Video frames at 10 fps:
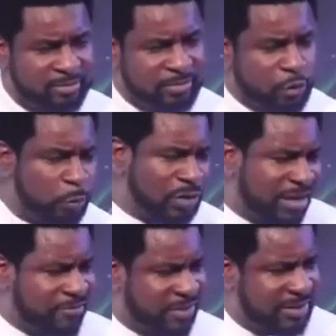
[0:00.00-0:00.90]
You
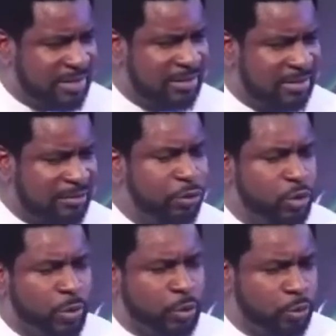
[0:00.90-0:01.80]
put her first. Even
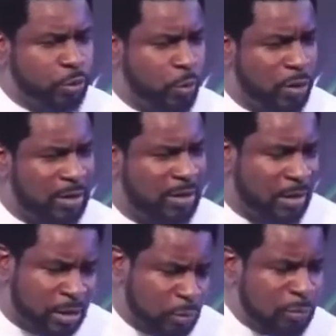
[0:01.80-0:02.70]
though you want to go to work,
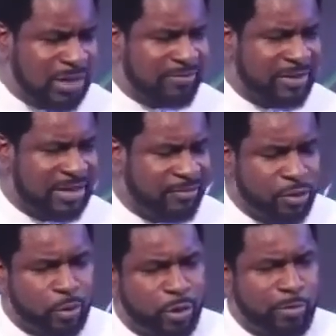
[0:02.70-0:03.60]
you put her first.
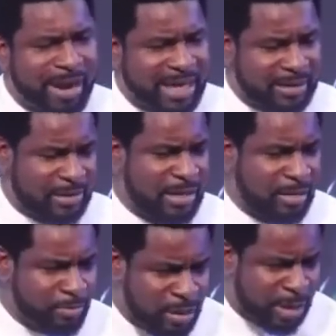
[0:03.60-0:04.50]
Even though you want to buy
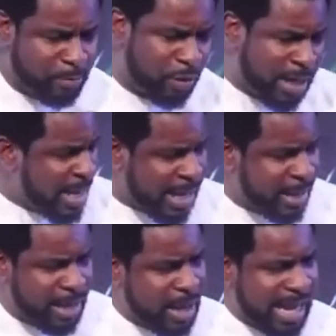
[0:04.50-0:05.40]

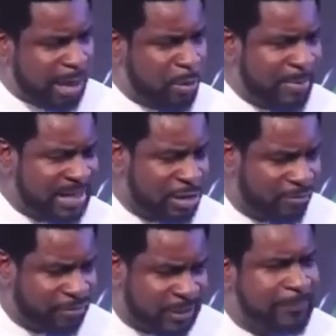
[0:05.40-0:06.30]
an equipment in
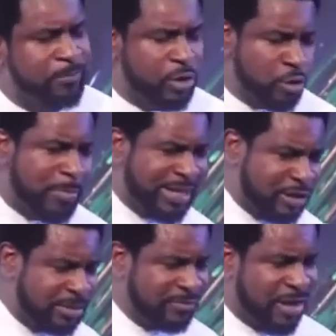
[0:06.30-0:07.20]
the office, you buy
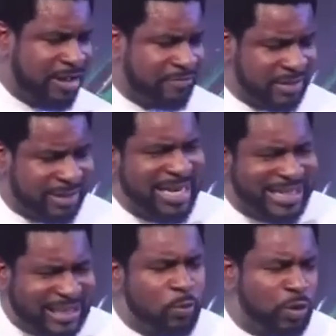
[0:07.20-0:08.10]
something for her first.
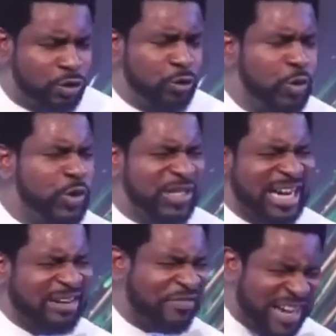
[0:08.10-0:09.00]
She wants to know you
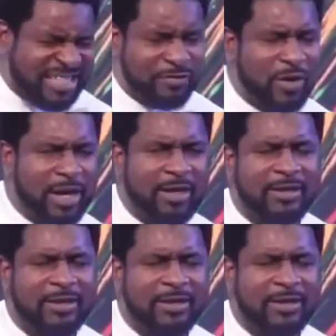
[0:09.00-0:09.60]
sacrifice for her.